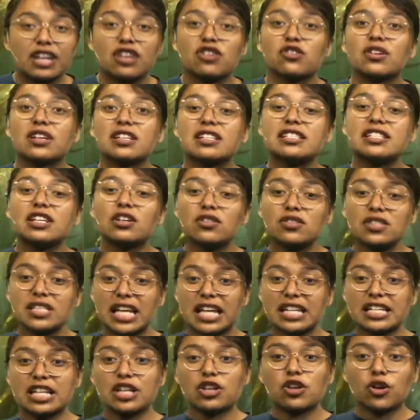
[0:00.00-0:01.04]
You can still
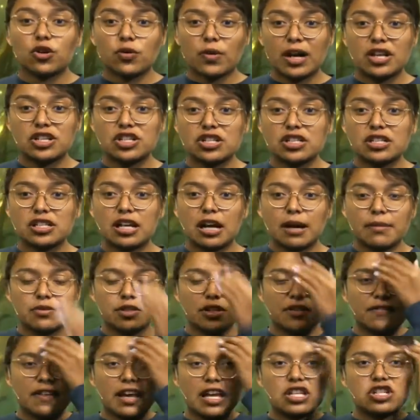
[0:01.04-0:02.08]
send in your questions and
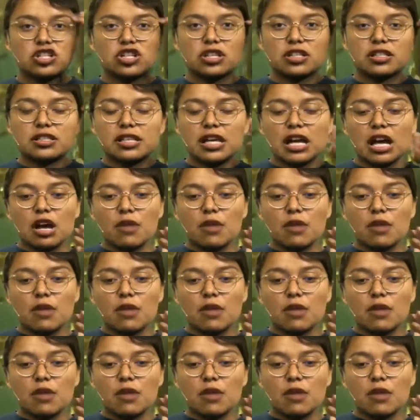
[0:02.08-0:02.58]
observations.